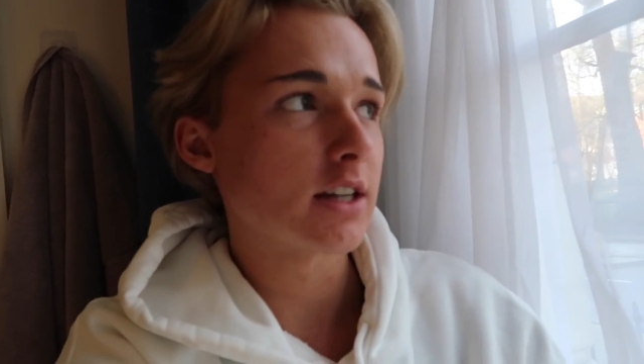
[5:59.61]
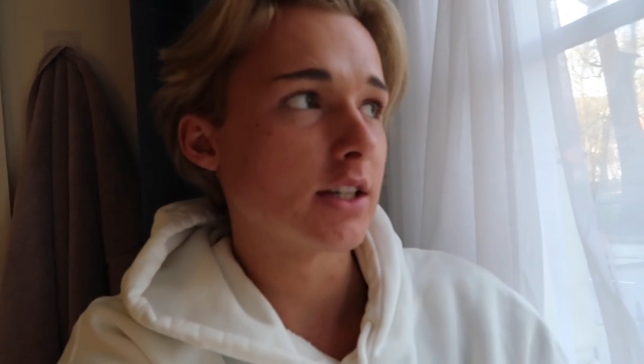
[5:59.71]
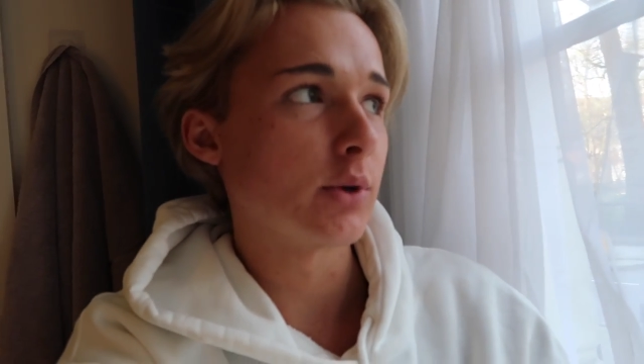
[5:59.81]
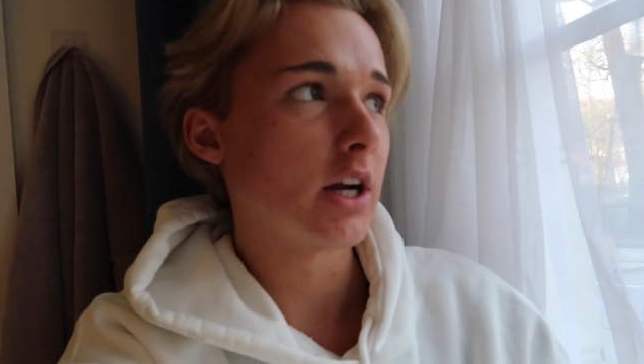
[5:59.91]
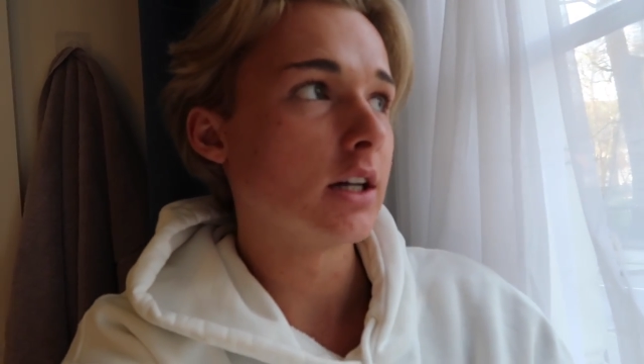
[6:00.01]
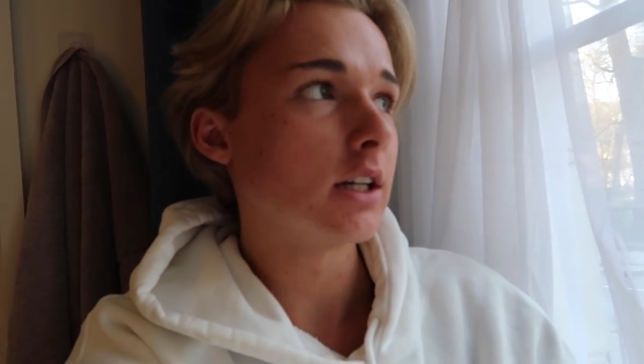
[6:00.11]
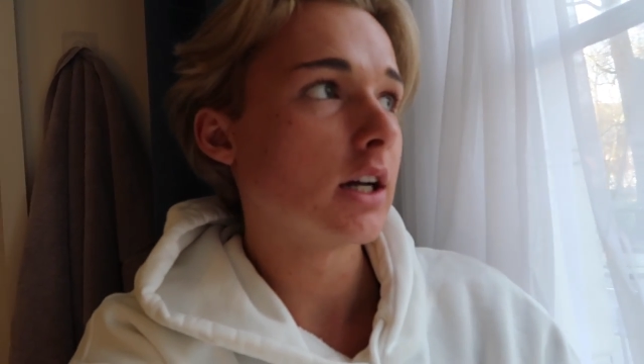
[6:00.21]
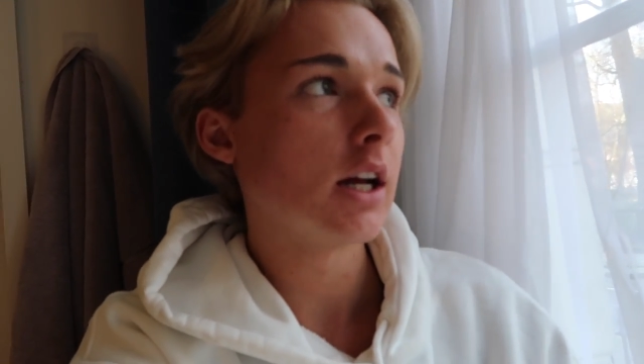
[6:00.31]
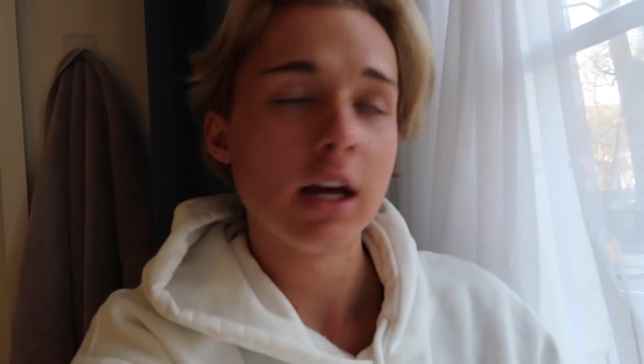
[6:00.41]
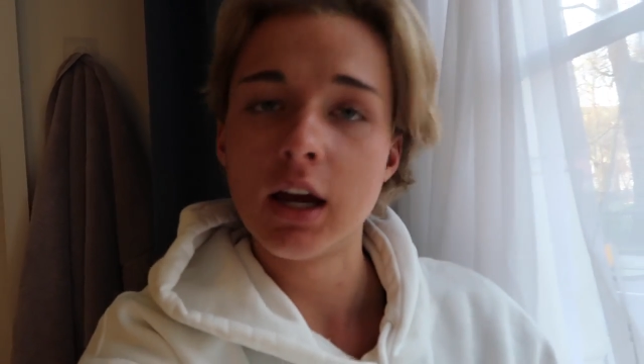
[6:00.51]
because I
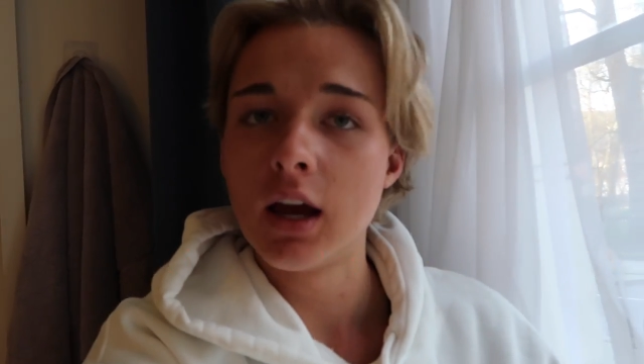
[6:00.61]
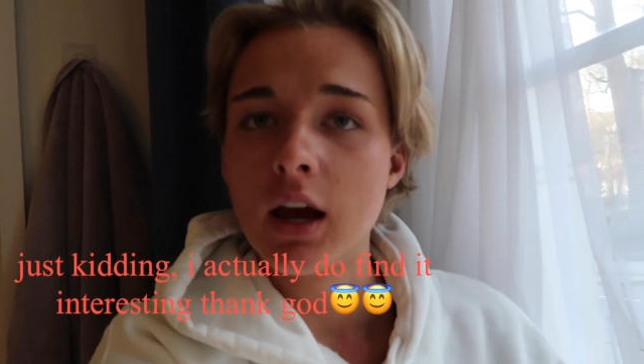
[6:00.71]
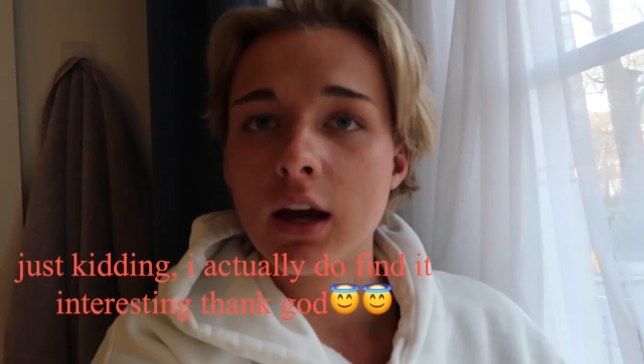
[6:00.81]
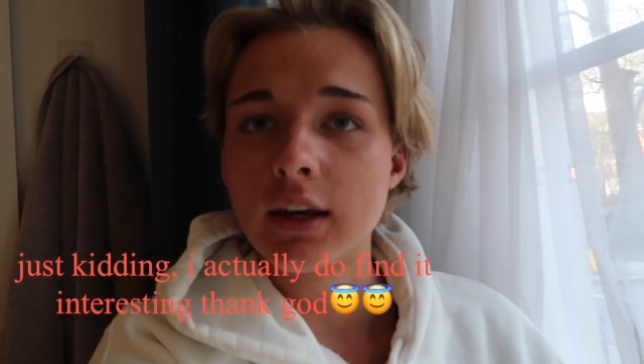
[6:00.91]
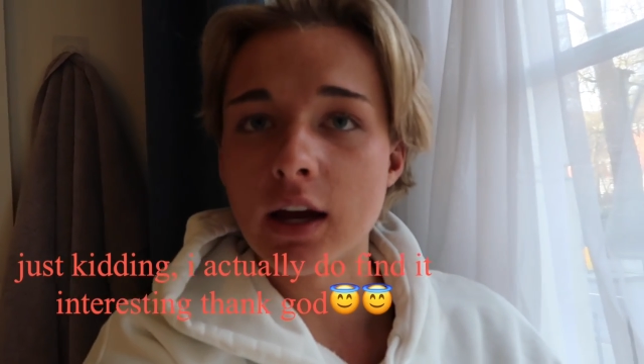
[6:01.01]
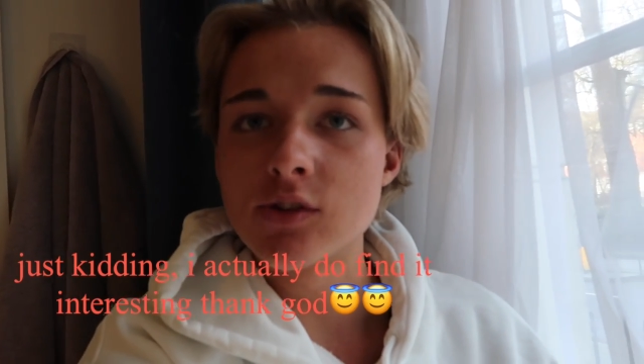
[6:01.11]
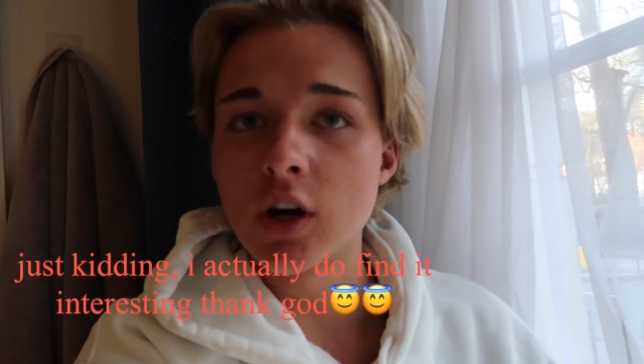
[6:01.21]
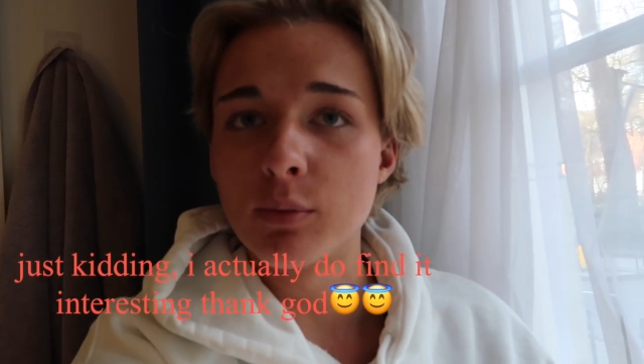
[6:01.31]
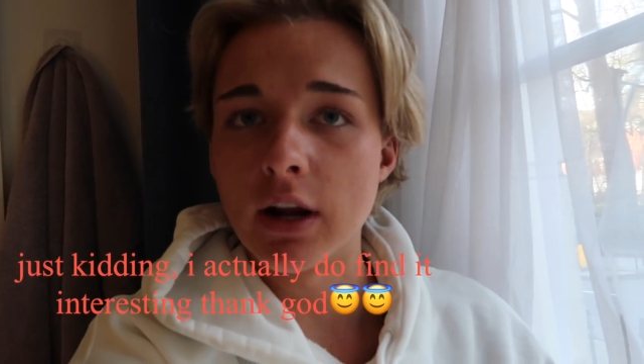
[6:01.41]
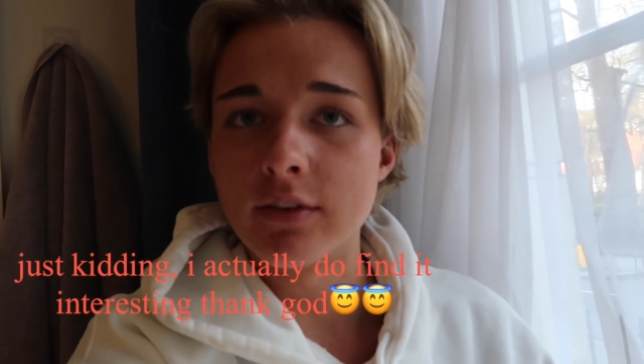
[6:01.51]
wanna catch
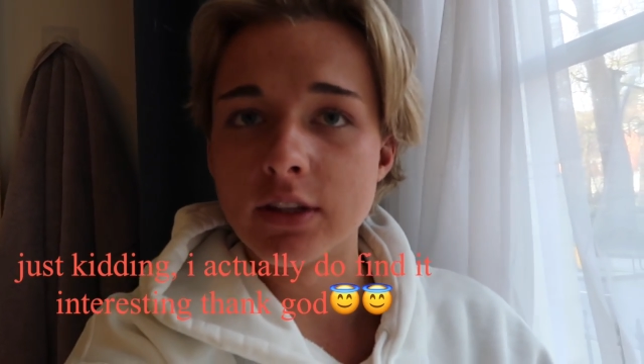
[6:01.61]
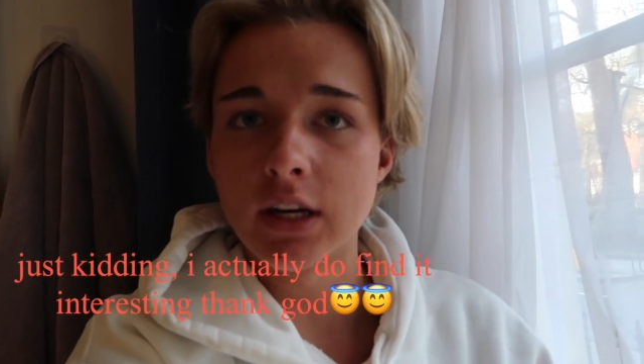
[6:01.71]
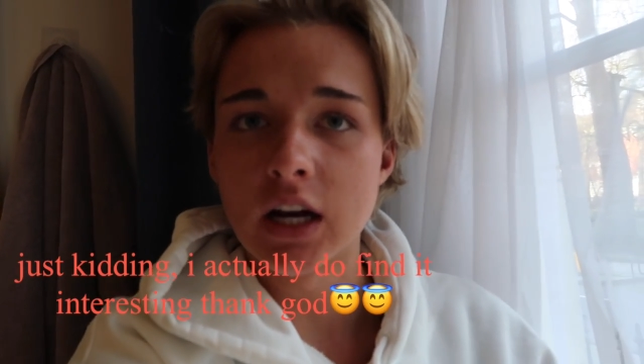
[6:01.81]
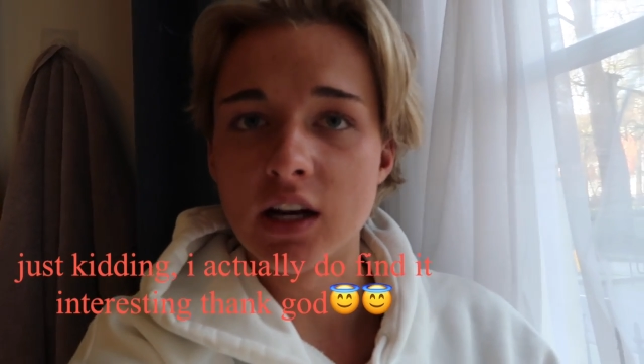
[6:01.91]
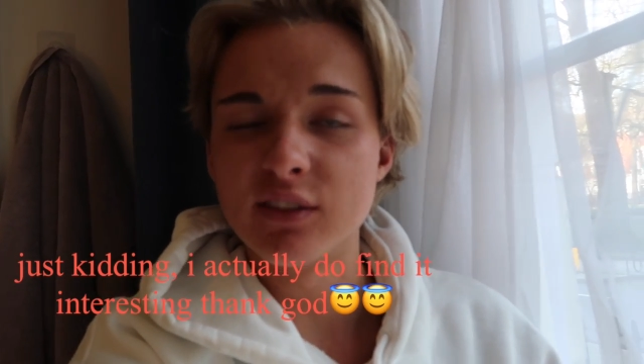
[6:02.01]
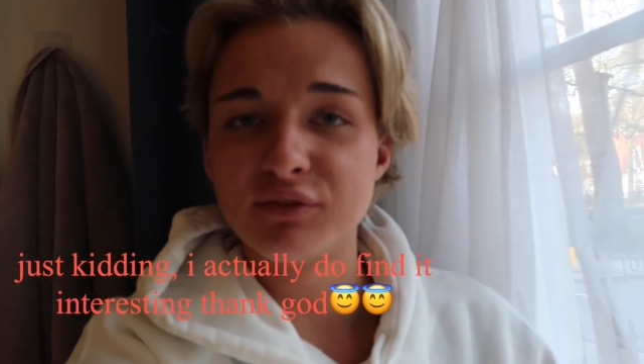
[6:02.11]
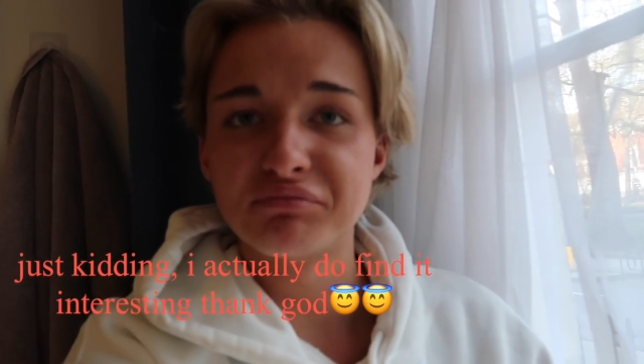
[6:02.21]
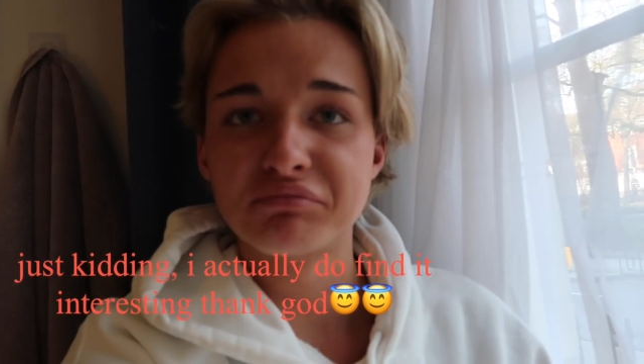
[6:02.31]
up on everything I